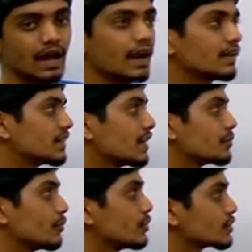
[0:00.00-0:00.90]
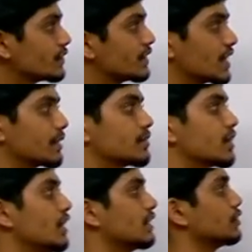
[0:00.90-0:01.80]
and then most of the times
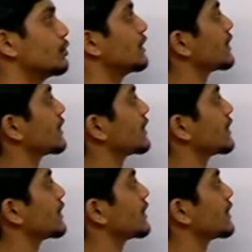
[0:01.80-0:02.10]
you will